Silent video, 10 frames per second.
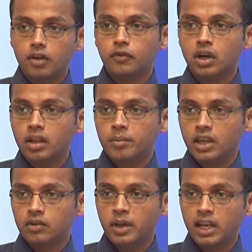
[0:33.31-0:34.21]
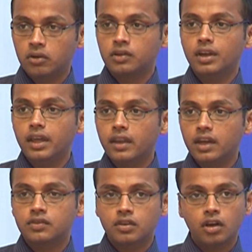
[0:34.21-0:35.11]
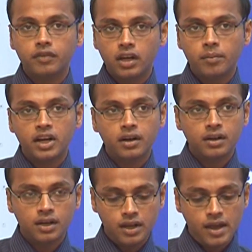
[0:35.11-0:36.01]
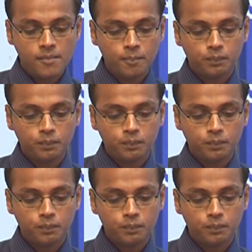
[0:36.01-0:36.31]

if not the biggest bailouts, in the history of independent India.